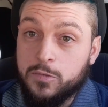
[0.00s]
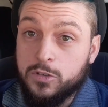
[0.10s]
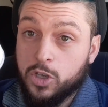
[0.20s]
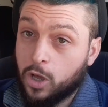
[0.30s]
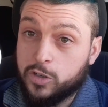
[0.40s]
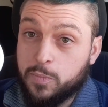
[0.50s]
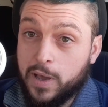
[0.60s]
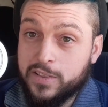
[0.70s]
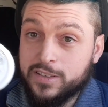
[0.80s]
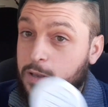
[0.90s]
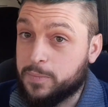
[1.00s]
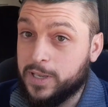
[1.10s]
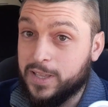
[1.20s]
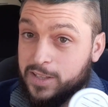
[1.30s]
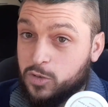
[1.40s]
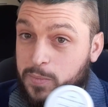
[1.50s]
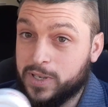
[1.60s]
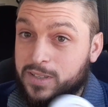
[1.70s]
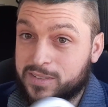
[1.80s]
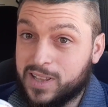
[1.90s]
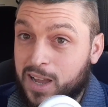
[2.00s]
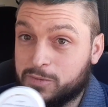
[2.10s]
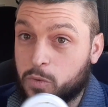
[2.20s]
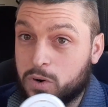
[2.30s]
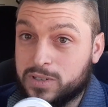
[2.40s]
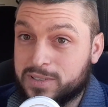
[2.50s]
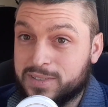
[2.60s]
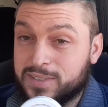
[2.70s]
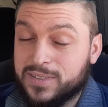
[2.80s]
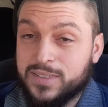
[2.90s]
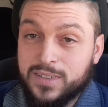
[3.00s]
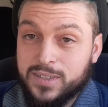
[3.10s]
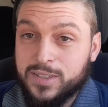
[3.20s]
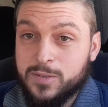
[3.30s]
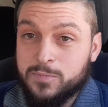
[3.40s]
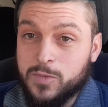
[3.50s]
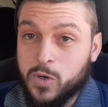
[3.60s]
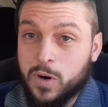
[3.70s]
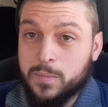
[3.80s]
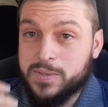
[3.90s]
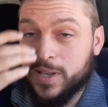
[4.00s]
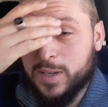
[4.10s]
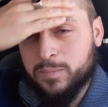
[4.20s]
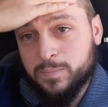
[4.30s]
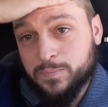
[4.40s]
Y'all just buy this up, and this will be in stock for us. You know what I'm saying?